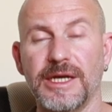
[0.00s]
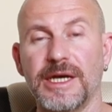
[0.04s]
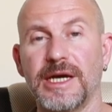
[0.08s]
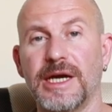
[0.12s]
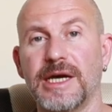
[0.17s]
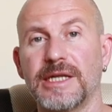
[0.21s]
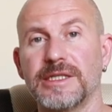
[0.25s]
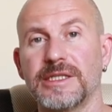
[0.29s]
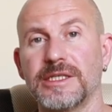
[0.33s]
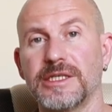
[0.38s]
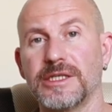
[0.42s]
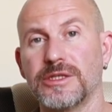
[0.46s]

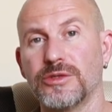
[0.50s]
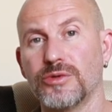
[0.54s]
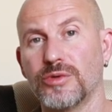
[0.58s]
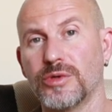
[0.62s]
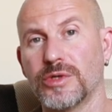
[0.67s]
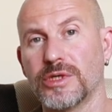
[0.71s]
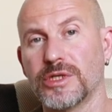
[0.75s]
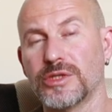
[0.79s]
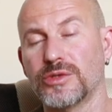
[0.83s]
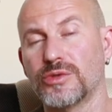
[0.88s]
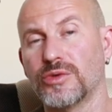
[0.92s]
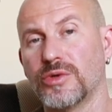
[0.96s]
And in
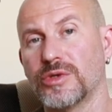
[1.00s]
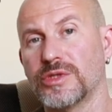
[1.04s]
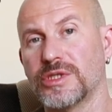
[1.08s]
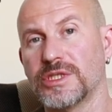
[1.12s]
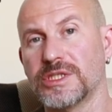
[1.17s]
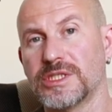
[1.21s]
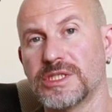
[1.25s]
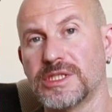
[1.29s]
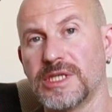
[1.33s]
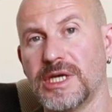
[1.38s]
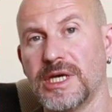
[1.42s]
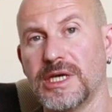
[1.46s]
order to
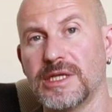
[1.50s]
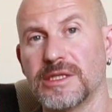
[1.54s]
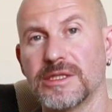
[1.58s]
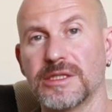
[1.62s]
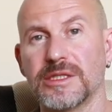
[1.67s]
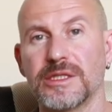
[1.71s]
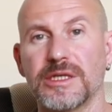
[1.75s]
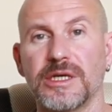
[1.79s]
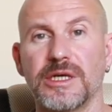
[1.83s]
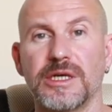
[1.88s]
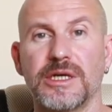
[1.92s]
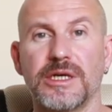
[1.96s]
understand
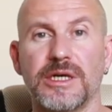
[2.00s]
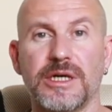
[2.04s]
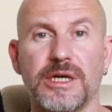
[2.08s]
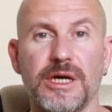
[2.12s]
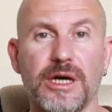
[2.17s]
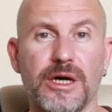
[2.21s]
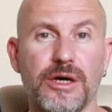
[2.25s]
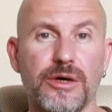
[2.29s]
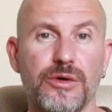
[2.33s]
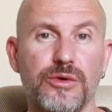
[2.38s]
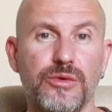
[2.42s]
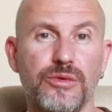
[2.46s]

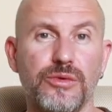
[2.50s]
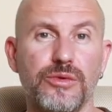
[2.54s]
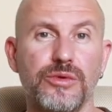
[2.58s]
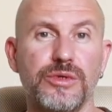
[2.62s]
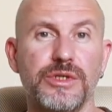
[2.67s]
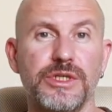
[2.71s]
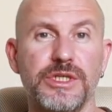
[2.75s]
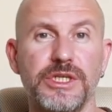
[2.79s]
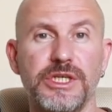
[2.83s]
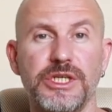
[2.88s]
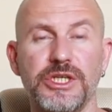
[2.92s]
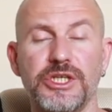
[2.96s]
how
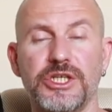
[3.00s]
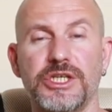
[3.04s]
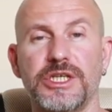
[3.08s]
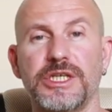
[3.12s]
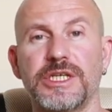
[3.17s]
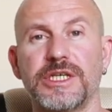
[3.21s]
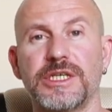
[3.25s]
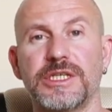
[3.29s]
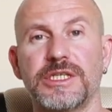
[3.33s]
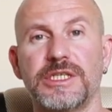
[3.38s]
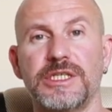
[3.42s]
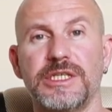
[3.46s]

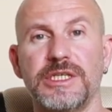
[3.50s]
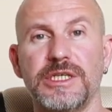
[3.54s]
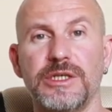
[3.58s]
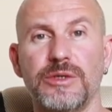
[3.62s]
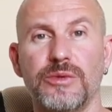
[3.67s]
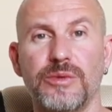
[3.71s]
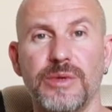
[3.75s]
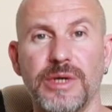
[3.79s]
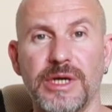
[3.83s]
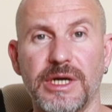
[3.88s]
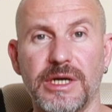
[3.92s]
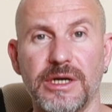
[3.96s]
Yixing tea
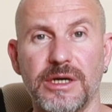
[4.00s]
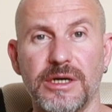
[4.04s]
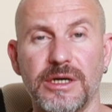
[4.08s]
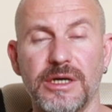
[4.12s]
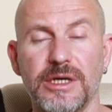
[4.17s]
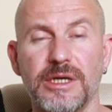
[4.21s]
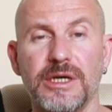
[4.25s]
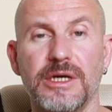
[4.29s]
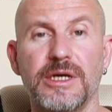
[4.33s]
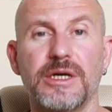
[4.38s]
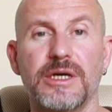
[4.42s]
ware